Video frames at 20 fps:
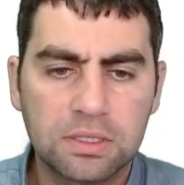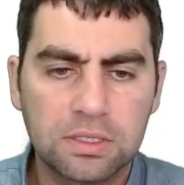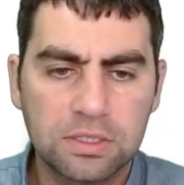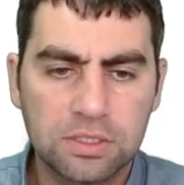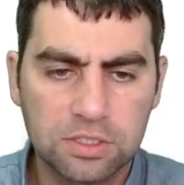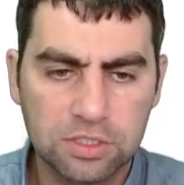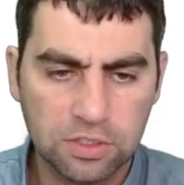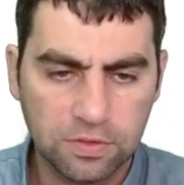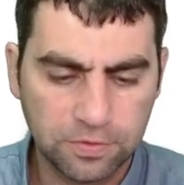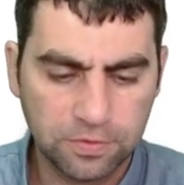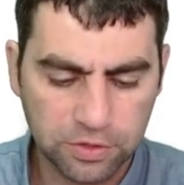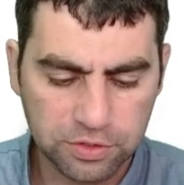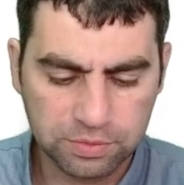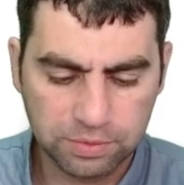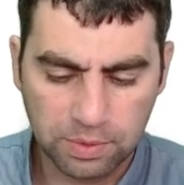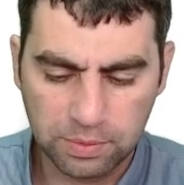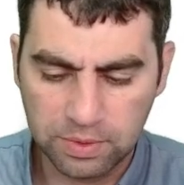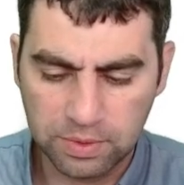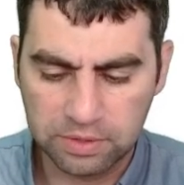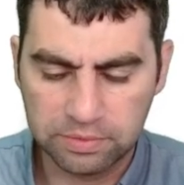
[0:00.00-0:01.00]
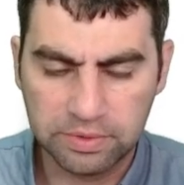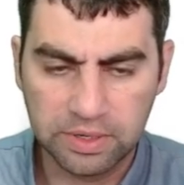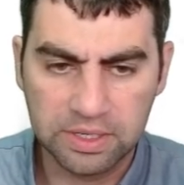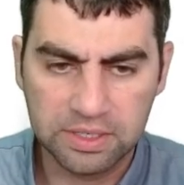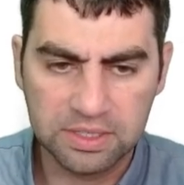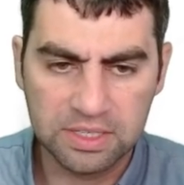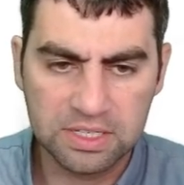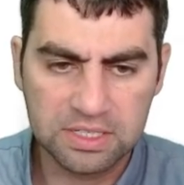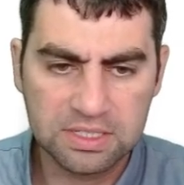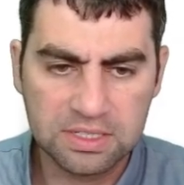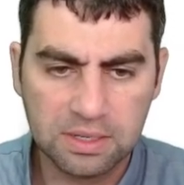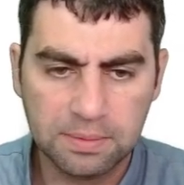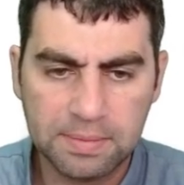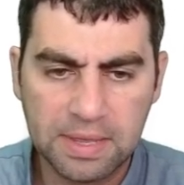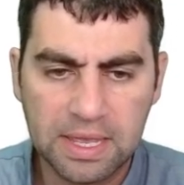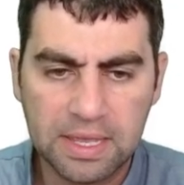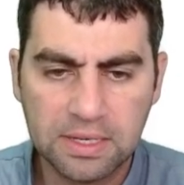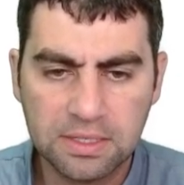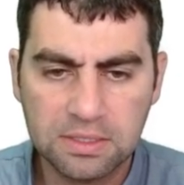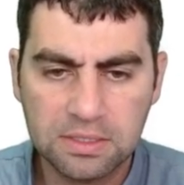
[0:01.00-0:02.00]
So first we want to run this
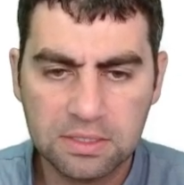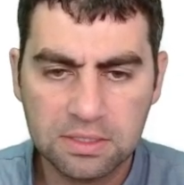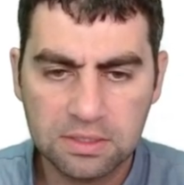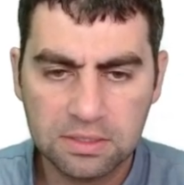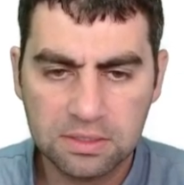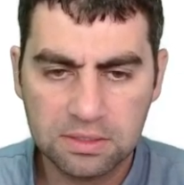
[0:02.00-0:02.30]
command.